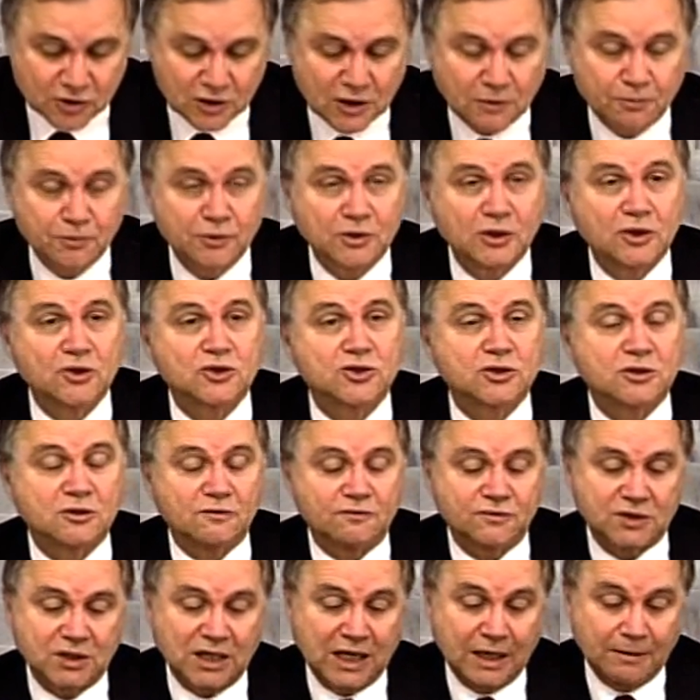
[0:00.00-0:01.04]
the reputation of
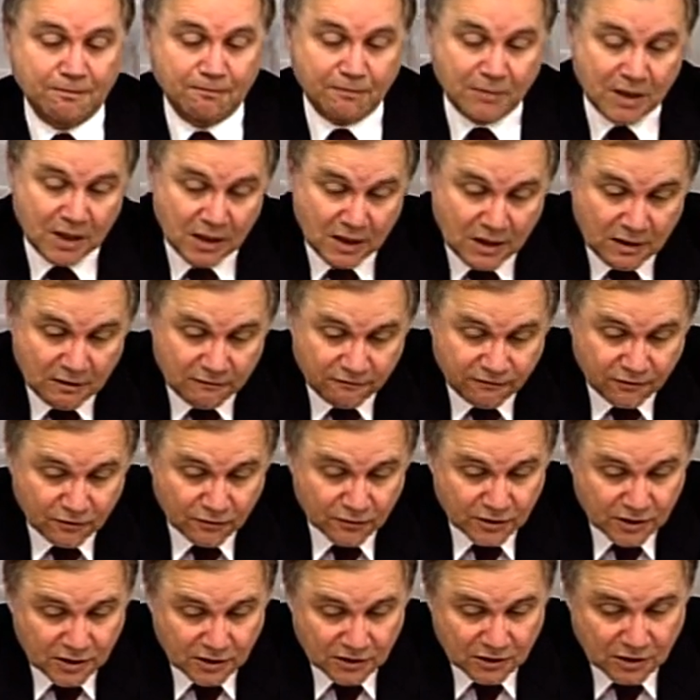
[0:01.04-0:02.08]
some
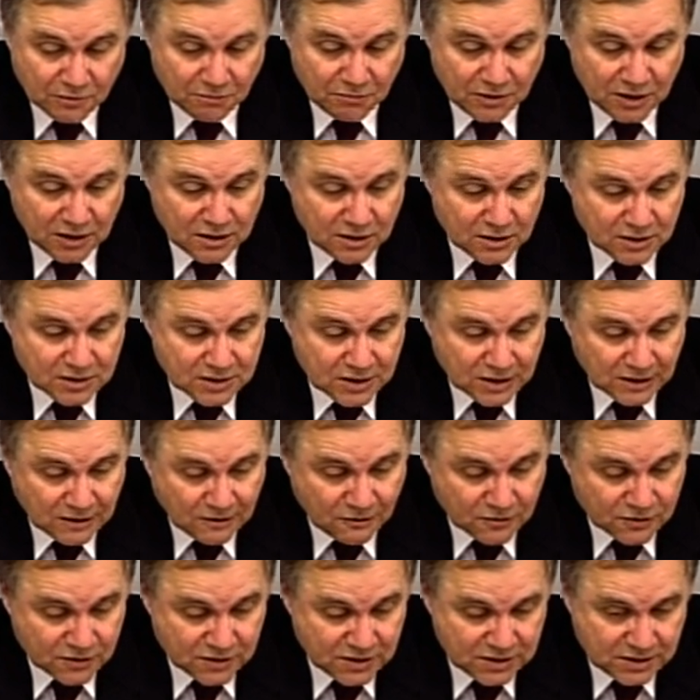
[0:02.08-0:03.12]
foreign intermediaries and
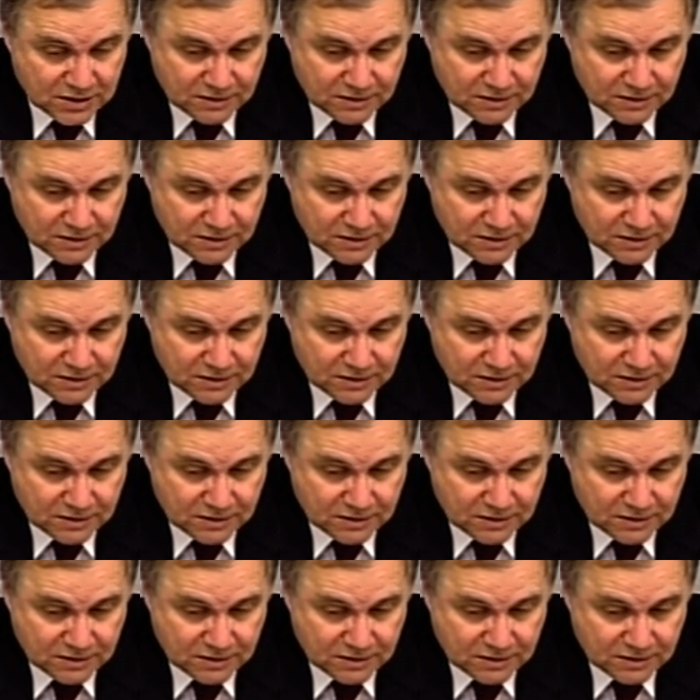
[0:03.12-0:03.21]
cost